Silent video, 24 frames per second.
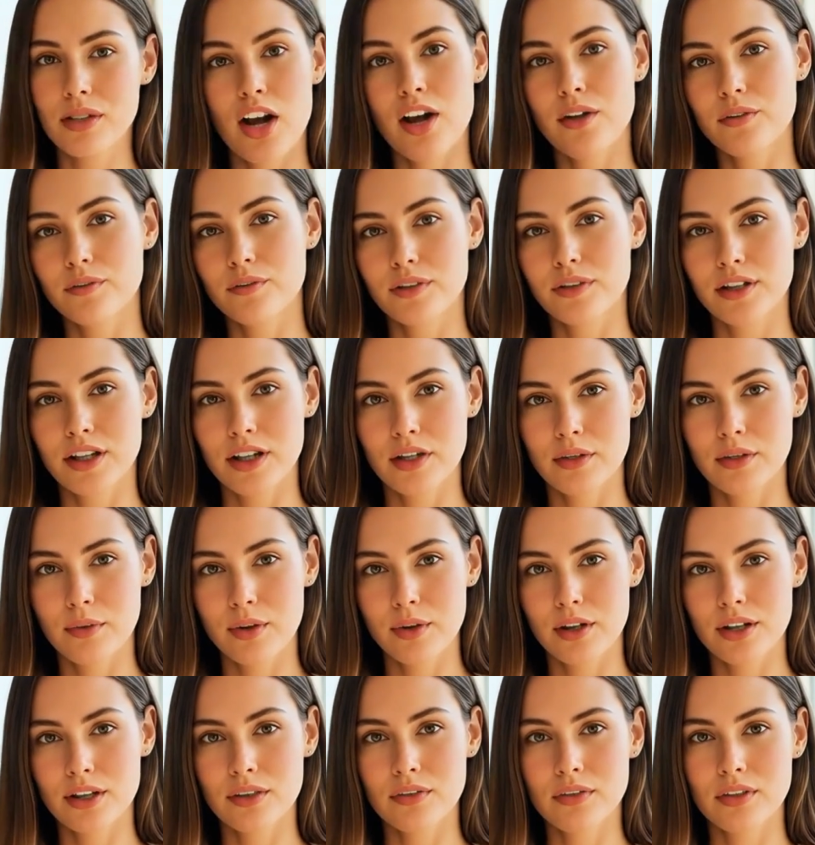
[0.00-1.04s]
Martha had
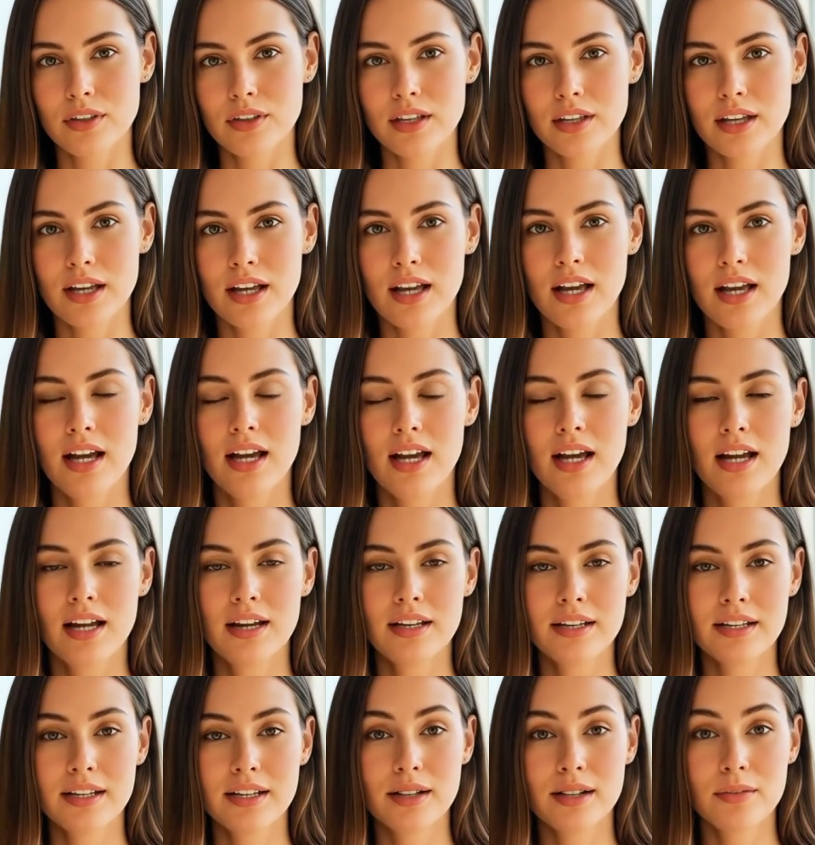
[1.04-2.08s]
refused to move from her
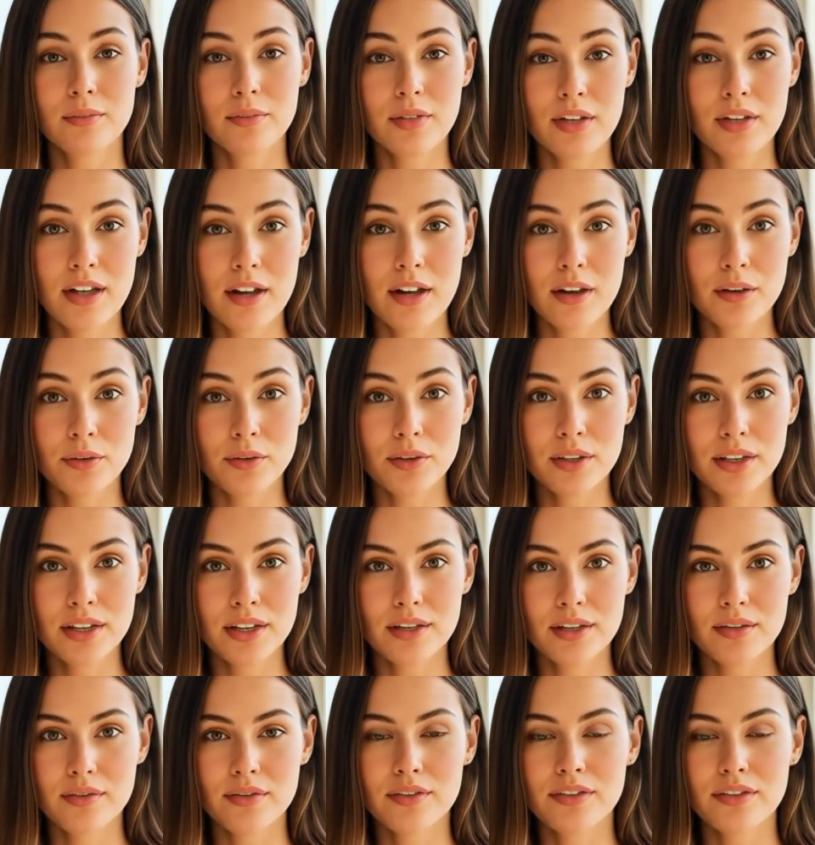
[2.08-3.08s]
beloved bakery apartment,